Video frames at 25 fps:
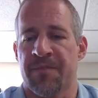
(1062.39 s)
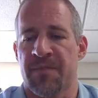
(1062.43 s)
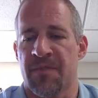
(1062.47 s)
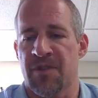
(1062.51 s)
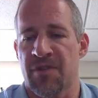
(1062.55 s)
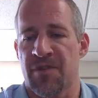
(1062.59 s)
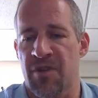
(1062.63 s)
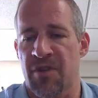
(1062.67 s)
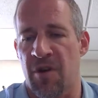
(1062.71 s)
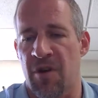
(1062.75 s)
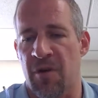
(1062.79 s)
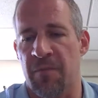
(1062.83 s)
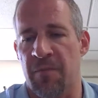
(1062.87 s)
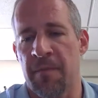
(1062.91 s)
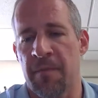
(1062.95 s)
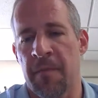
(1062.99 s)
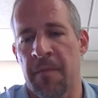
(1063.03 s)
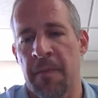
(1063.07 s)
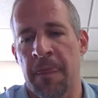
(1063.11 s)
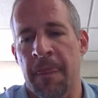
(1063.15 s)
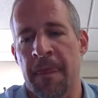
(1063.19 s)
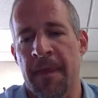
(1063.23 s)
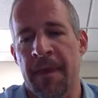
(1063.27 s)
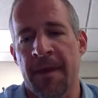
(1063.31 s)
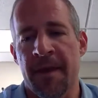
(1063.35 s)
So
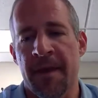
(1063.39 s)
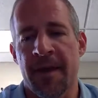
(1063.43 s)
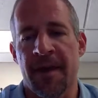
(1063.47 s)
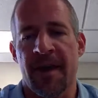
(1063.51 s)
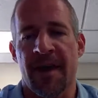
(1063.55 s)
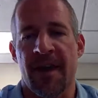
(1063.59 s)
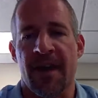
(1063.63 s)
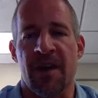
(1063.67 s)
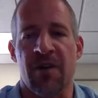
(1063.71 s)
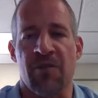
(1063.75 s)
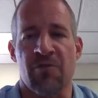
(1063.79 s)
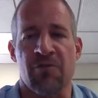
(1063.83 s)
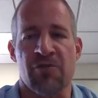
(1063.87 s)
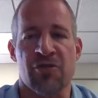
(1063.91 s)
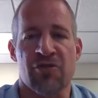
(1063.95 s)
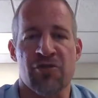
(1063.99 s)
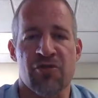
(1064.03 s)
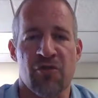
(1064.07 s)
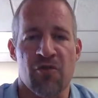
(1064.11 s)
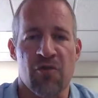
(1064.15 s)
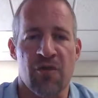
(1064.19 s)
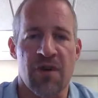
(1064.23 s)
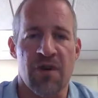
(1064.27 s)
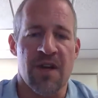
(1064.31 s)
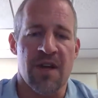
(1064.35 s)
it was
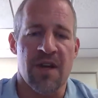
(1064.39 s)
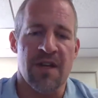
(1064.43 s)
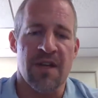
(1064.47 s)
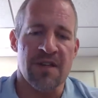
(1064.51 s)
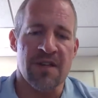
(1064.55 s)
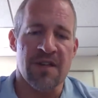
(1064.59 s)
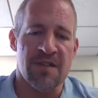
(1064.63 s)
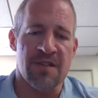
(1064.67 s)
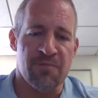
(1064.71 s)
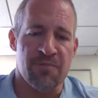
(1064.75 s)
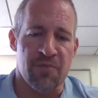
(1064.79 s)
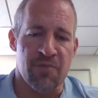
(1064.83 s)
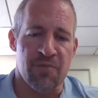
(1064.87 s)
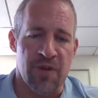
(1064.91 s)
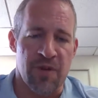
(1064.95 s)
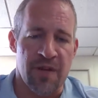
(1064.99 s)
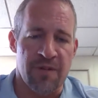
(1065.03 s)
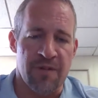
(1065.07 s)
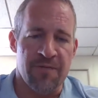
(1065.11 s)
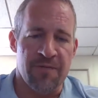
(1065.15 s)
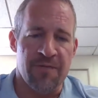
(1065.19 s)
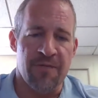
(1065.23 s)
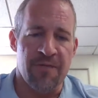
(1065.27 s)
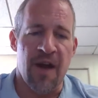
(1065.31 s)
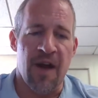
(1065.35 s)
short and it's
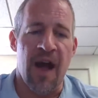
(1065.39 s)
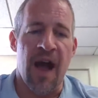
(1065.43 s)
brief.